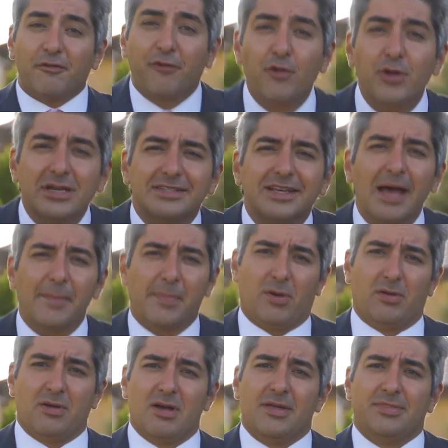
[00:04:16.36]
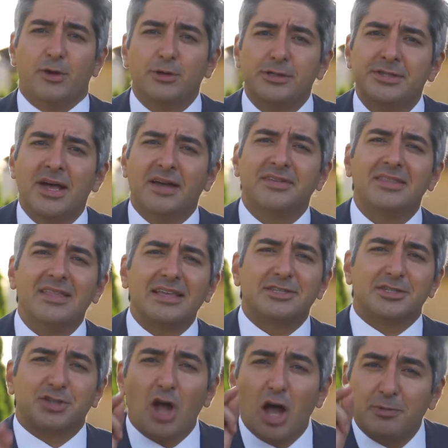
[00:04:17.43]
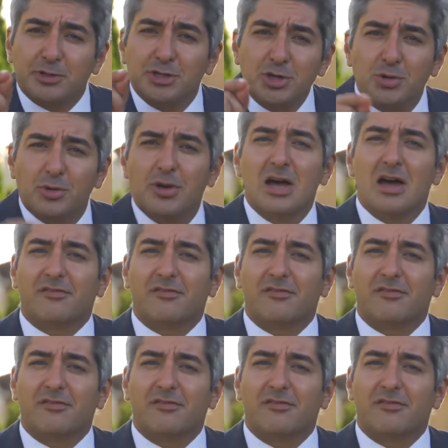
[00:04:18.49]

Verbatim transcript: For example, there is nothing that stops you